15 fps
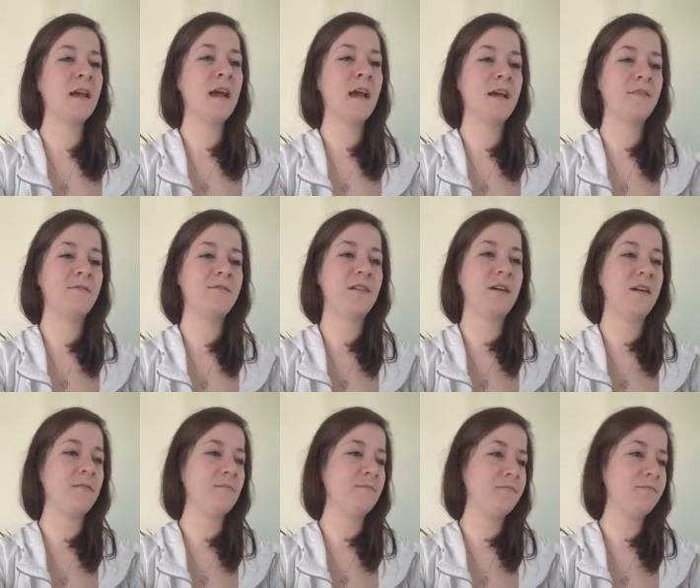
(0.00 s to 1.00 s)
have
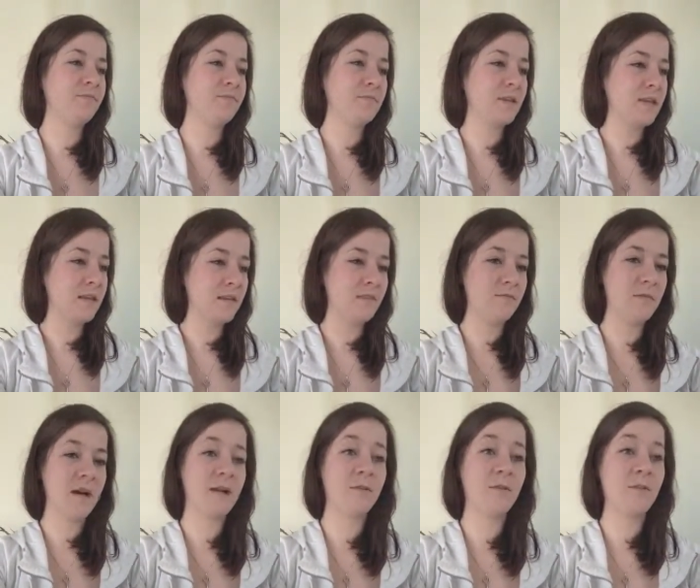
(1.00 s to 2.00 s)
um
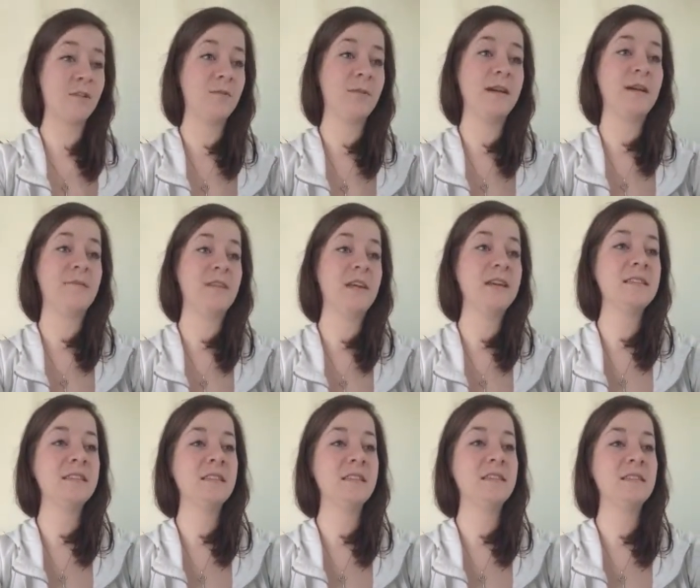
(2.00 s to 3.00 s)
My Immortal by
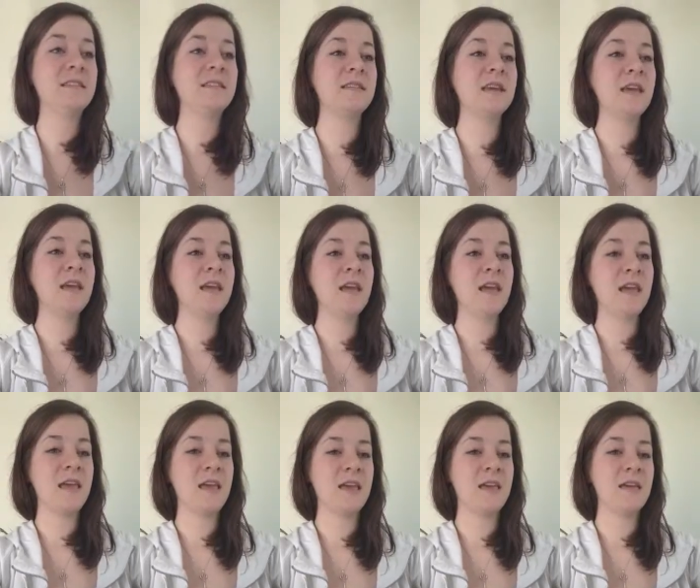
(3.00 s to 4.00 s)
Evanescence
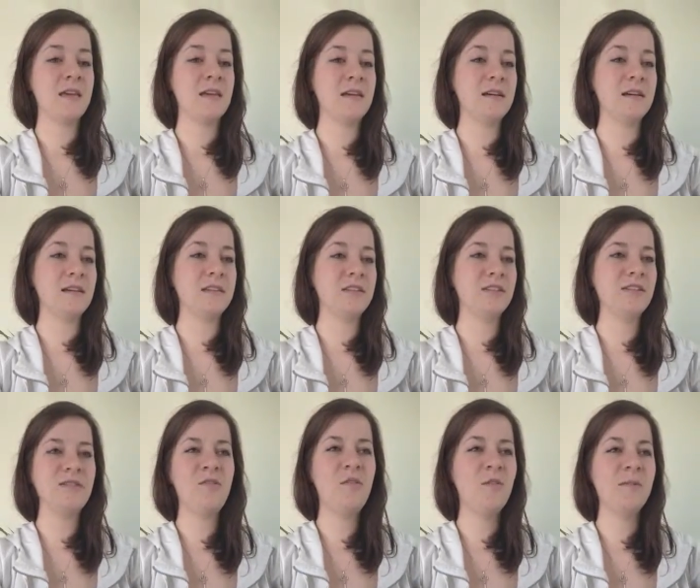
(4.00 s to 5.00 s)
and
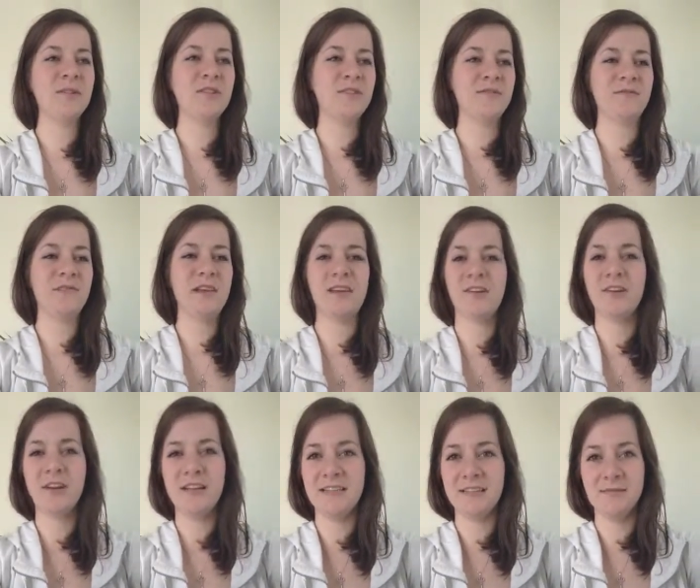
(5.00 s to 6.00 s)
just a whole bunch of like
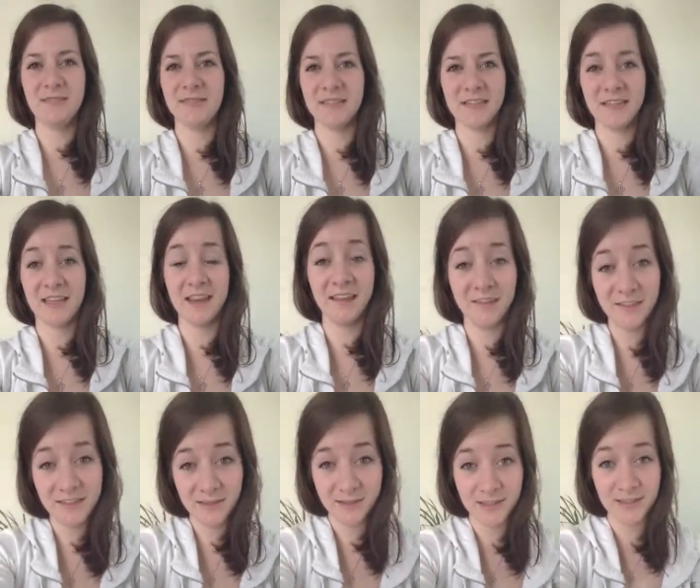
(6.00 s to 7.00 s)
crazy music that I
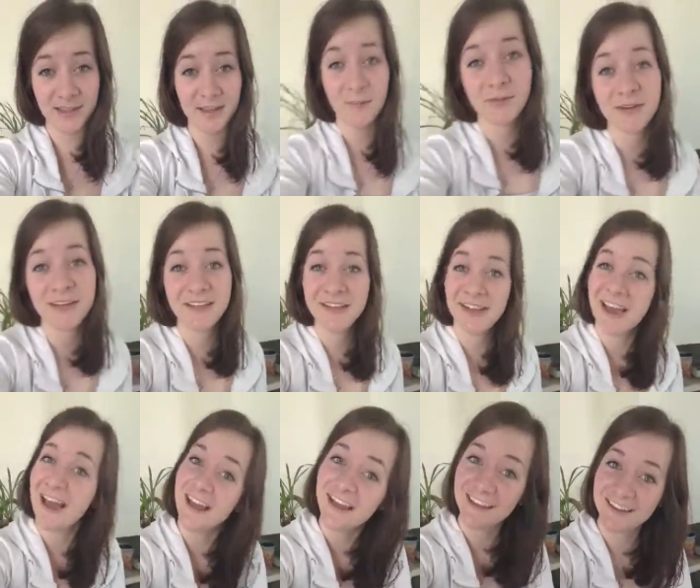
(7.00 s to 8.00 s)
used to be like pretty good
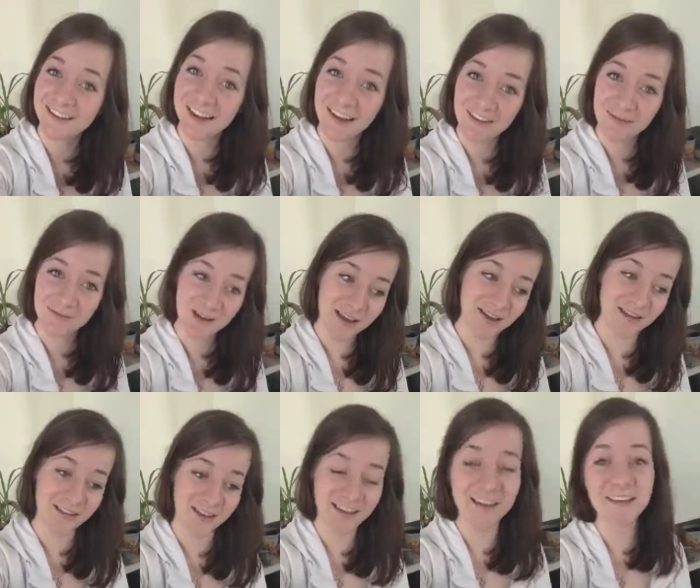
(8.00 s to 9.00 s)
at and now I'm kind
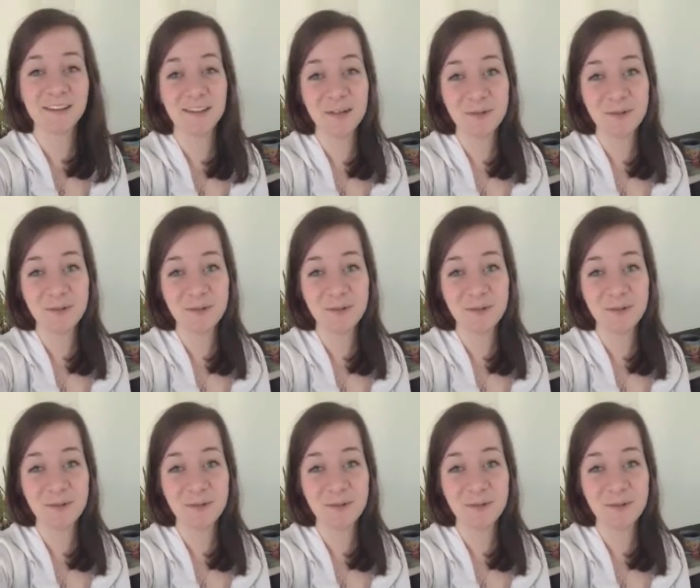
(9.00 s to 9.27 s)
of like